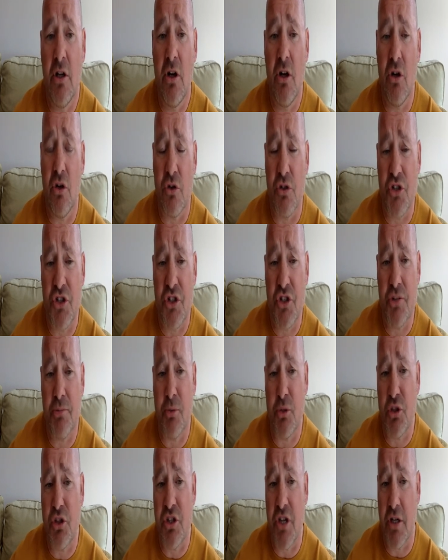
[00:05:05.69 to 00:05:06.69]
I got
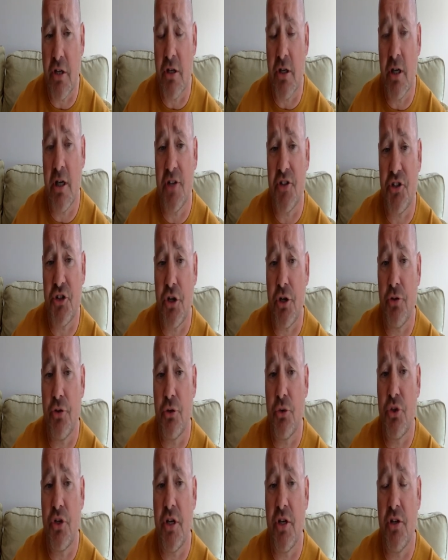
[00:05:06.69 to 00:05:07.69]
my second
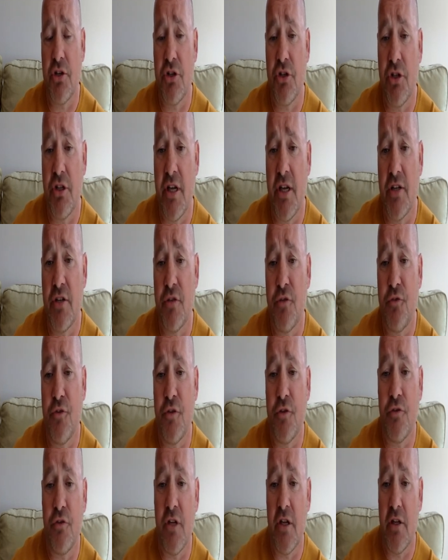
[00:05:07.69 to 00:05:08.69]
custodial sentence at the age of
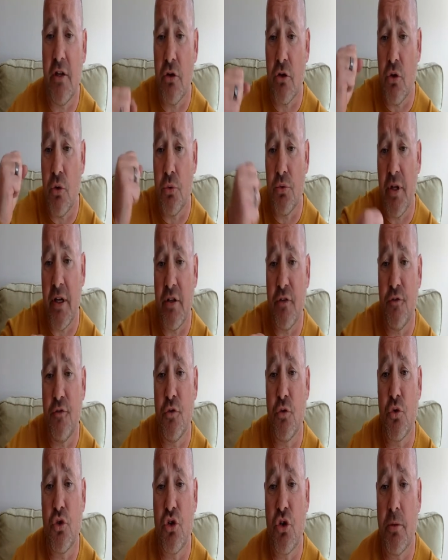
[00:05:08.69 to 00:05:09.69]
15. I called that the
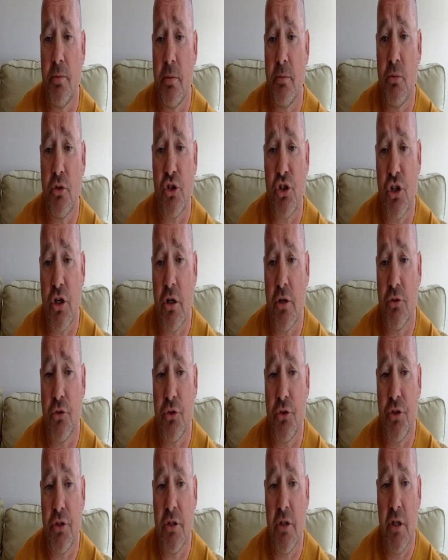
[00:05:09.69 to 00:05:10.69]
full stop on my
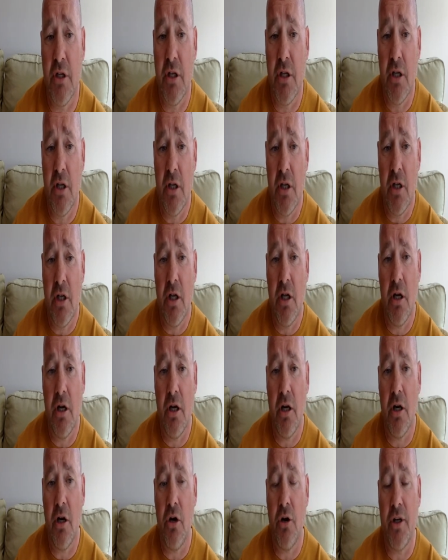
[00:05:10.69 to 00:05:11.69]
childhood.
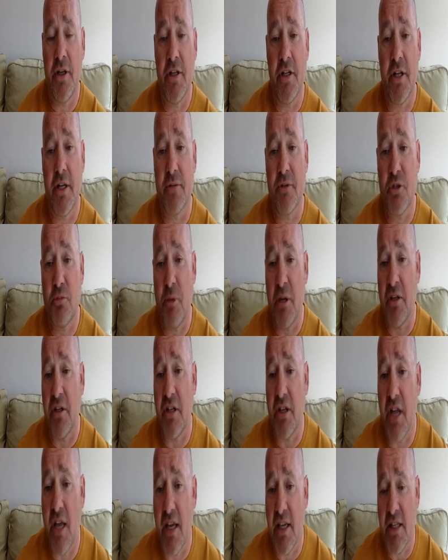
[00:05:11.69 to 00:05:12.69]
I ended up
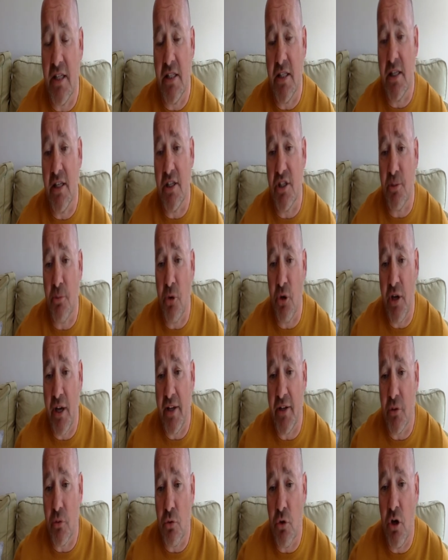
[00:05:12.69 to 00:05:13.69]
spending 8 years of my
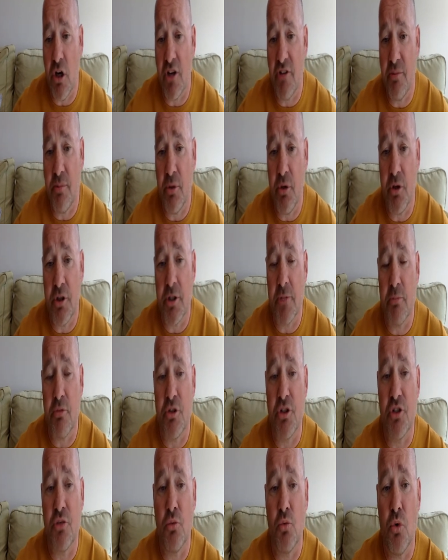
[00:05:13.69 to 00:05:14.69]
adult life behind a
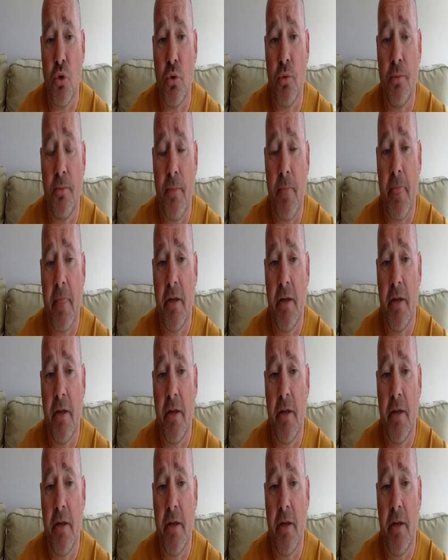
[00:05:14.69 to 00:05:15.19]
prison wall.